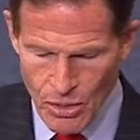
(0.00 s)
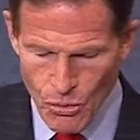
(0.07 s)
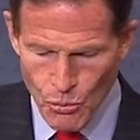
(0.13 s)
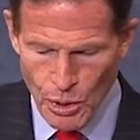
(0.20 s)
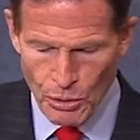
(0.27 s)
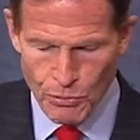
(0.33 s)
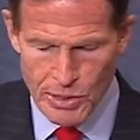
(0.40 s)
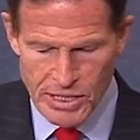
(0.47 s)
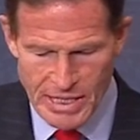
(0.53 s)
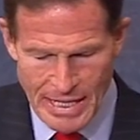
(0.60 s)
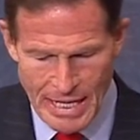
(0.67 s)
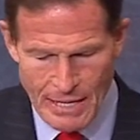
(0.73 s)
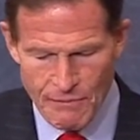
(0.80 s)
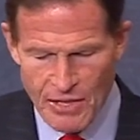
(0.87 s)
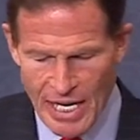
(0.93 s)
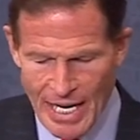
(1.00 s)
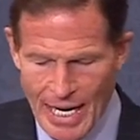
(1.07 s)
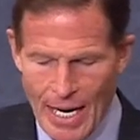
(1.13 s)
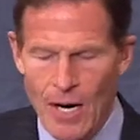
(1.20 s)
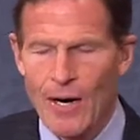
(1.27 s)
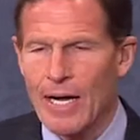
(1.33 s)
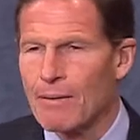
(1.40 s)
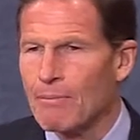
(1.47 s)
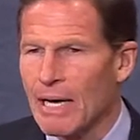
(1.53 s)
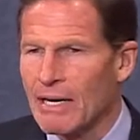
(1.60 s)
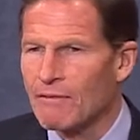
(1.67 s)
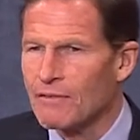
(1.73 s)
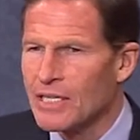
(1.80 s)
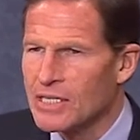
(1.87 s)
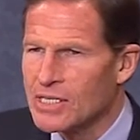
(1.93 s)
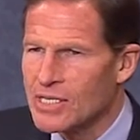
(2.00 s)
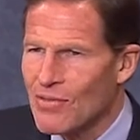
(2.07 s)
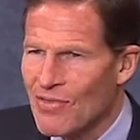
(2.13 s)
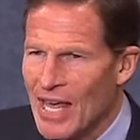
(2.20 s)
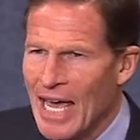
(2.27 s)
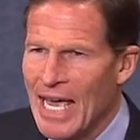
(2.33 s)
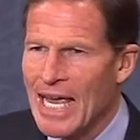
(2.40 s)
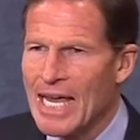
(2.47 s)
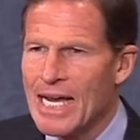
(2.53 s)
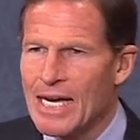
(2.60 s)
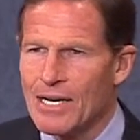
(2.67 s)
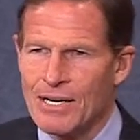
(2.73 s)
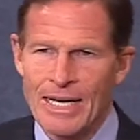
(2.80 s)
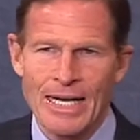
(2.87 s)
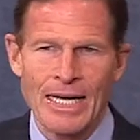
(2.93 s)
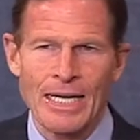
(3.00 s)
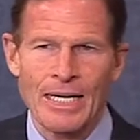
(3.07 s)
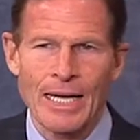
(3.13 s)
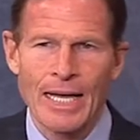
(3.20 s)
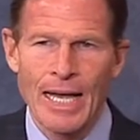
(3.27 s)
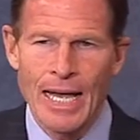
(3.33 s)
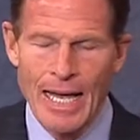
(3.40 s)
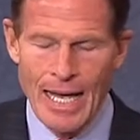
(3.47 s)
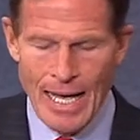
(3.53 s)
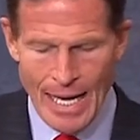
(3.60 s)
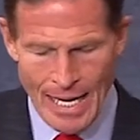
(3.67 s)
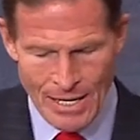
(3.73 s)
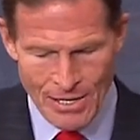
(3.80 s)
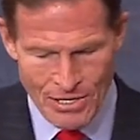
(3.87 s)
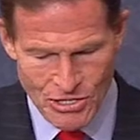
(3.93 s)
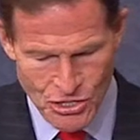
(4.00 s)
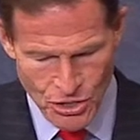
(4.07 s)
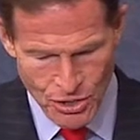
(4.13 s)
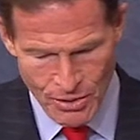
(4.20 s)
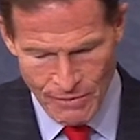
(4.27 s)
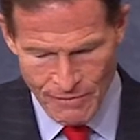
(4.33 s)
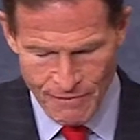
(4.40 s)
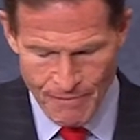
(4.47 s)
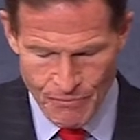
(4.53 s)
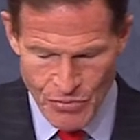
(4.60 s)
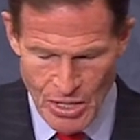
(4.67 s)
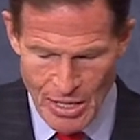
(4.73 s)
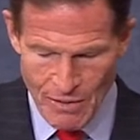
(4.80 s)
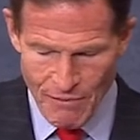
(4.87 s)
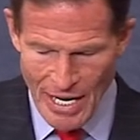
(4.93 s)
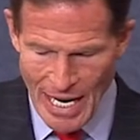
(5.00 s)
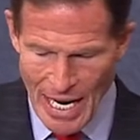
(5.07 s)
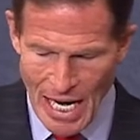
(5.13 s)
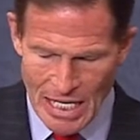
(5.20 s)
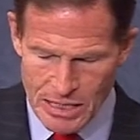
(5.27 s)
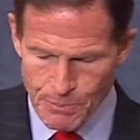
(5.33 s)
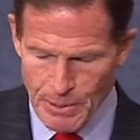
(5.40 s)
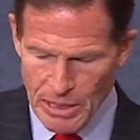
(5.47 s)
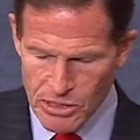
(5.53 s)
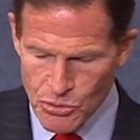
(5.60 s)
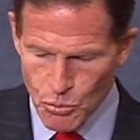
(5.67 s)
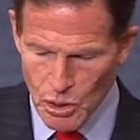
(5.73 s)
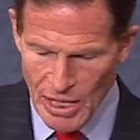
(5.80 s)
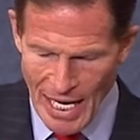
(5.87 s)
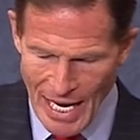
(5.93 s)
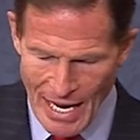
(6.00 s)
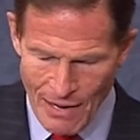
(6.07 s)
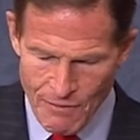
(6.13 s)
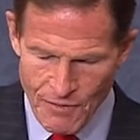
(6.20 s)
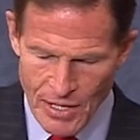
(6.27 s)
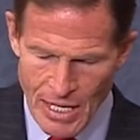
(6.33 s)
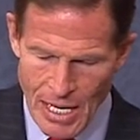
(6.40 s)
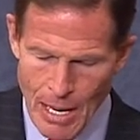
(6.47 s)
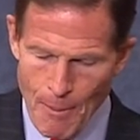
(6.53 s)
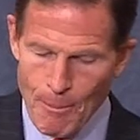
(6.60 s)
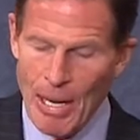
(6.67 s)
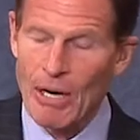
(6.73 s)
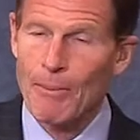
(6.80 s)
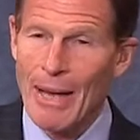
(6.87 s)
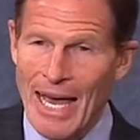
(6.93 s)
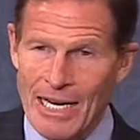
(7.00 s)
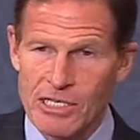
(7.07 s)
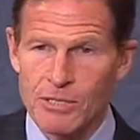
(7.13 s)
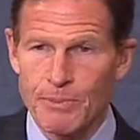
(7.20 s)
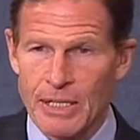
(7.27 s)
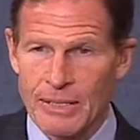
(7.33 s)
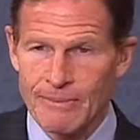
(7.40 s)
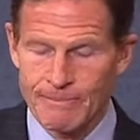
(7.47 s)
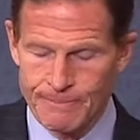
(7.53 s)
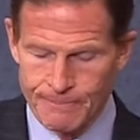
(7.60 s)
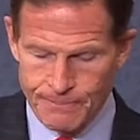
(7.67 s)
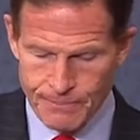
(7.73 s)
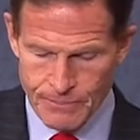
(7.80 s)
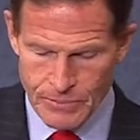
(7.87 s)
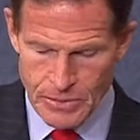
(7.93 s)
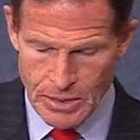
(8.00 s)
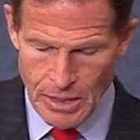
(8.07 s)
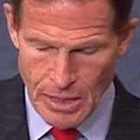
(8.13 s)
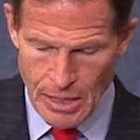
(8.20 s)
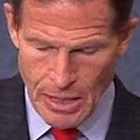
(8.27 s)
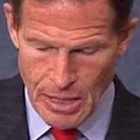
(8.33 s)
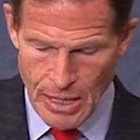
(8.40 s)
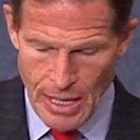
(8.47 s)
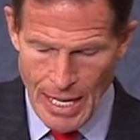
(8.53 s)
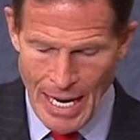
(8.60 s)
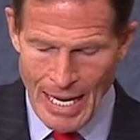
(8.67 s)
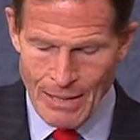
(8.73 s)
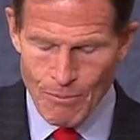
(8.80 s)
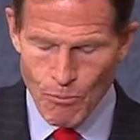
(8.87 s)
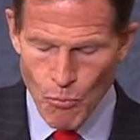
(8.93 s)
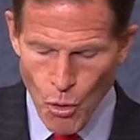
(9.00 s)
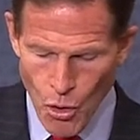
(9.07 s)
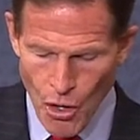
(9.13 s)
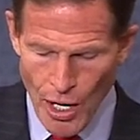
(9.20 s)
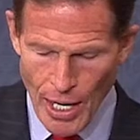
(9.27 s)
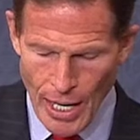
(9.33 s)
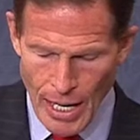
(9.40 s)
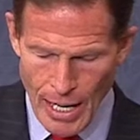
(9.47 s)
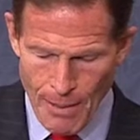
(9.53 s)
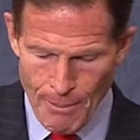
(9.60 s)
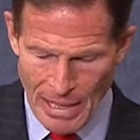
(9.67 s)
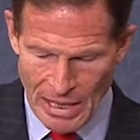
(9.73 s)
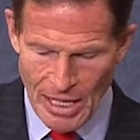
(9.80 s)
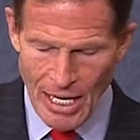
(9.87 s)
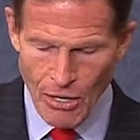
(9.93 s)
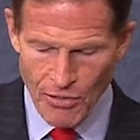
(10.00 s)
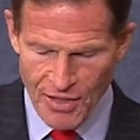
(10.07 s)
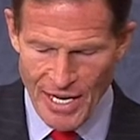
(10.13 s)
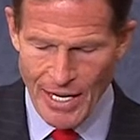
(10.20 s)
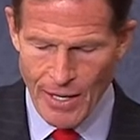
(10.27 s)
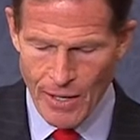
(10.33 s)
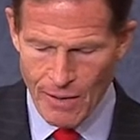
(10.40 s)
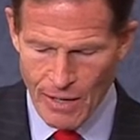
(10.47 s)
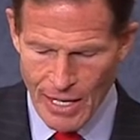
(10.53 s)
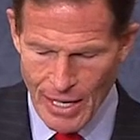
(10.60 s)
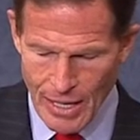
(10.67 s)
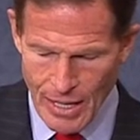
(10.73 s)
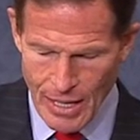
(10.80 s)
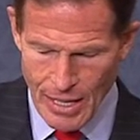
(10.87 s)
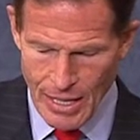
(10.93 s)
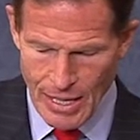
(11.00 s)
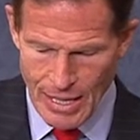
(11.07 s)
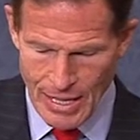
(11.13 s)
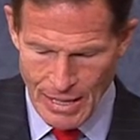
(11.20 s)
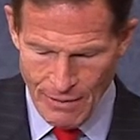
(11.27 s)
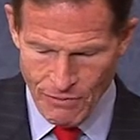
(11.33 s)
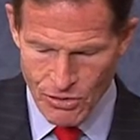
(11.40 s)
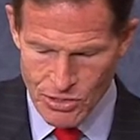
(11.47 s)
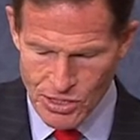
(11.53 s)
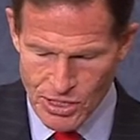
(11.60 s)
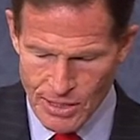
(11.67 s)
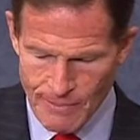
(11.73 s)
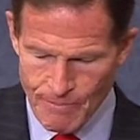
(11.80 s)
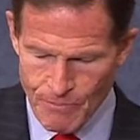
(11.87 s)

will receive the care and benefits they need and deserve. VA hospitals will have better management and more mental health care givers